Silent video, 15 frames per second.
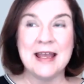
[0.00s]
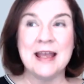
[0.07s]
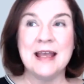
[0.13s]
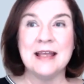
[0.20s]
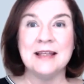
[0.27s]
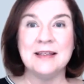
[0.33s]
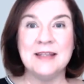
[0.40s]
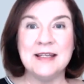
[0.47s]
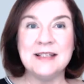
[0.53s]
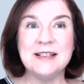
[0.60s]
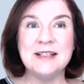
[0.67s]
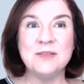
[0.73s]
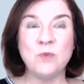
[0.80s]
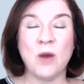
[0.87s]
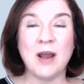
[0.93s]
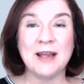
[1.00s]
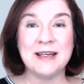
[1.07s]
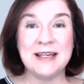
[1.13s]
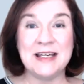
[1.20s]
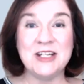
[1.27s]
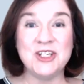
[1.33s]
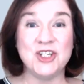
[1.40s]
this is what I
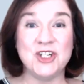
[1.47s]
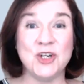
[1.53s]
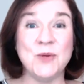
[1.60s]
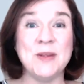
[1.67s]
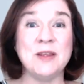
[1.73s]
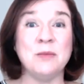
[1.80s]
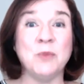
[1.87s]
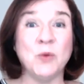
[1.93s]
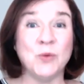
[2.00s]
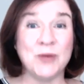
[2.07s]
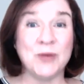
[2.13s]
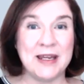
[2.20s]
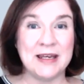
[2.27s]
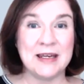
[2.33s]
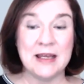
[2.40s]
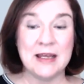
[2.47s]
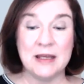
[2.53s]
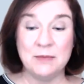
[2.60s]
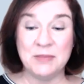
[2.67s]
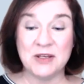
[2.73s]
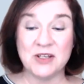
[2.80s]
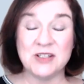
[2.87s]
need to do in the morning,
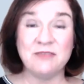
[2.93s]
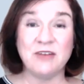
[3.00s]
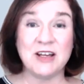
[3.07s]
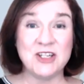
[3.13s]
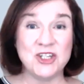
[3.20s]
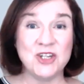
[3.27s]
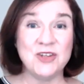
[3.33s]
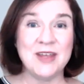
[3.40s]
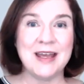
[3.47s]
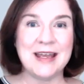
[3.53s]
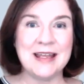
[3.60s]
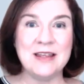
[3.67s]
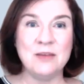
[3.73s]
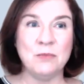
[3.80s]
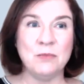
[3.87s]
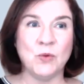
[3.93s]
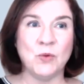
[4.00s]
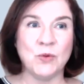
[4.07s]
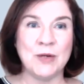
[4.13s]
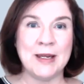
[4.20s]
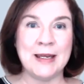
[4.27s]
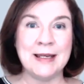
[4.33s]
because if I do that in the
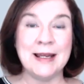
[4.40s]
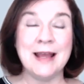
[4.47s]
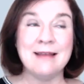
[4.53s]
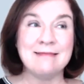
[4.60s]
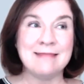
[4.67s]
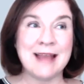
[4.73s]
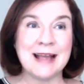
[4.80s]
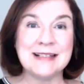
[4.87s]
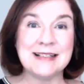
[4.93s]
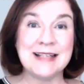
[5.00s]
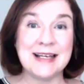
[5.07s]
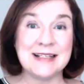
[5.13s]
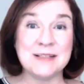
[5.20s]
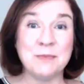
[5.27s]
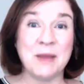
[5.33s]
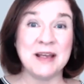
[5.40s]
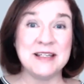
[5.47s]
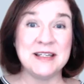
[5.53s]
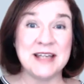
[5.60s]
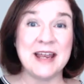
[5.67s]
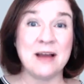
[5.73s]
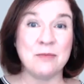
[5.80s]
morning, that sets my
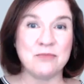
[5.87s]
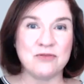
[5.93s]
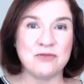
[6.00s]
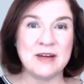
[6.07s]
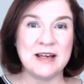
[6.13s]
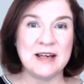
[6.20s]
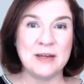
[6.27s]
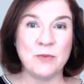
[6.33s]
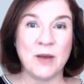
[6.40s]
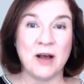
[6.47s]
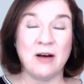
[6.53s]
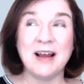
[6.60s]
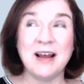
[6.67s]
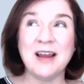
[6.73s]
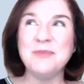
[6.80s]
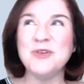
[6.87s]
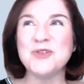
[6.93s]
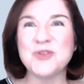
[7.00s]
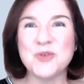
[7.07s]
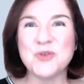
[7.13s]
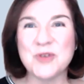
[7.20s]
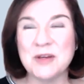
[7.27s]
day up really well. And I'm
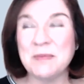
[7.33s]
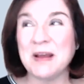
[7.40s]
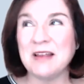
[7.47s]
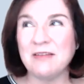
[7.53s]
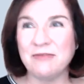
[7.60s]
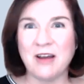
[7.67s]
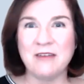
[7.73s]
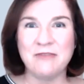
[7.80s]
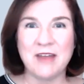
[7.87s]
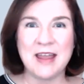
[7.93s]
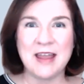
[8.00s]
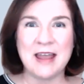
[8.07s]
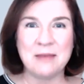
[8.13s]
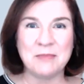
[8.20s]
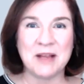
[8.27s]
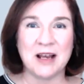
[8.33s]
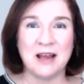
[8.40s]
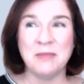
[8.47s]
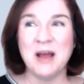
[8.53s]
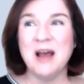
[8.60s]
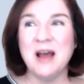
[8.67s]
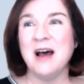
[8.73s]
not talking about the 5 a.m.
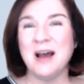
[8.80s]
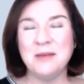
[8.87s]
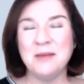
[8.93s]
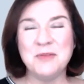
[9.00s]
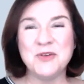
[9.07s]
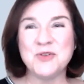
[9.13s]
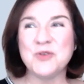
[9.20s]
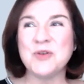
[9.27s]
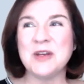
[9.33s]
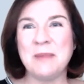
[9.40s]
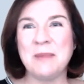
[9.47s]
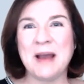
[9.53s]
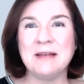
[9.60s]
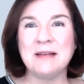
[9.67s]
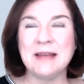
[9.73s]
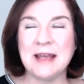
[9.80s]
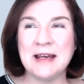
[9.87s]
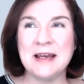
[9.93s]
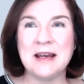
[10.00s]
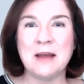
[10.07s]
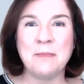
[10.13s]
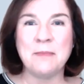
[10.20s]
club. I'm not talking about
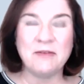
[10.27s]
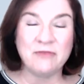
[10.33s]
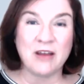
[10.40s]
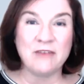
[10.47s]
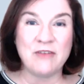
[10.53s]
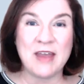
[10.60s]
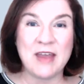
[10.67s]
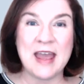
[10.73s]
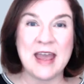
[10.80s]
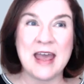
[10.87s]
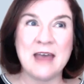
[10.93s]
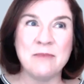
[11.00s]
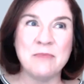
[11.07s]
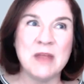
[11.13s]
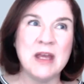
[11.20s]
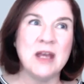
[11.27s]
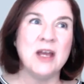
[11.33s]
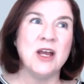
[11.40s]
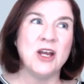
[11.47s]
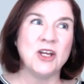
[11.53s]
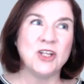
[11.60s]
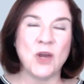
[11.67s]
getting up at 5 a.m.,
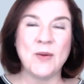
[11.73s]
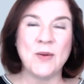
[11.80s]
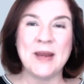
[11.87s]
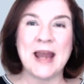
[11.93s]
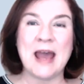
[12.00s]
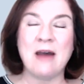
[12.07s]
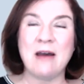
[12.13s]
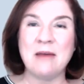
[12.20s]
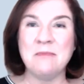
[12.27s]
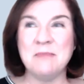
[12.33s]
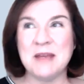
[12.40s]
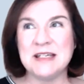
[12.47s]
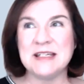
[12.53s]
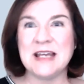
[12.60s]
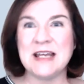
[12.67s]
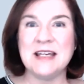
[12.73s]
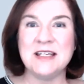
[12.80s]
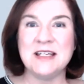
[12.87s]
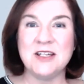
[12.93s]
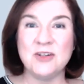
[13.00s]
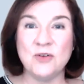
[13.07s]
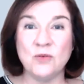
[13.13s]
going out and
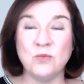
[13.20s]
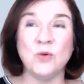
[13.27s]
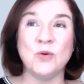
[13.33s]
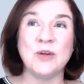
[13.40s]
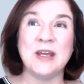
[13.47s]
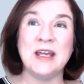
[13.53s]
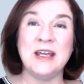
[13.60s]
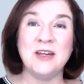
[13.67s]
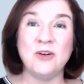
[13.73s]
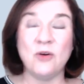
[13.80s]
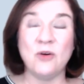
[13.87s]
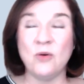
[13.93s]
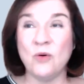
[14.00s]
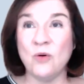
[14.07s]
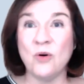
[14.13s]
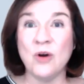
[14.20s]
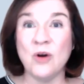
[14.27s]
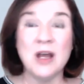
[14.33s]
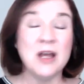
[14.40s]
meditating or walking or,